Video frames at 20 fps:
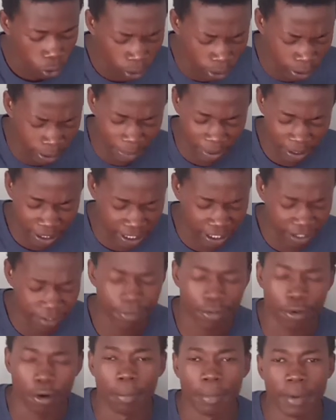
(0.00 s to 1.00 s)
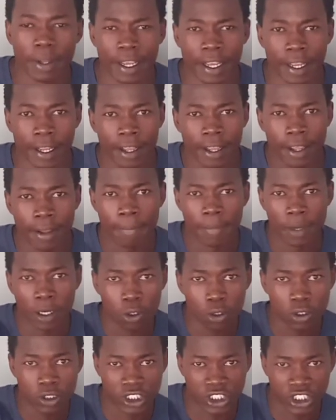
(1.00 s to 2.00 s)
we begin from A,
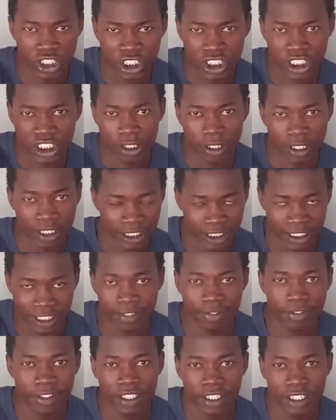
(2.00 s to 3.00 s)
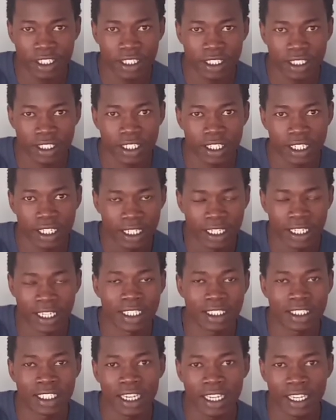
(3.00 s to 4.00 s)
because G is our 7th
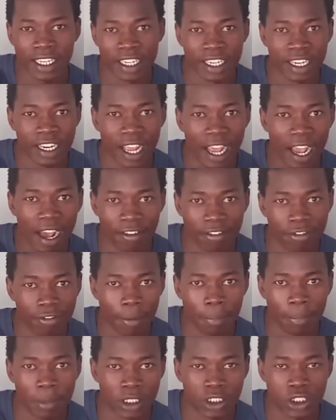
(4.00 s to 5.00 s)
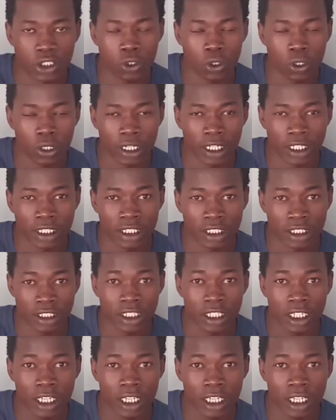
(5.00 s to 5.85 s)
letter in alphabetical letters.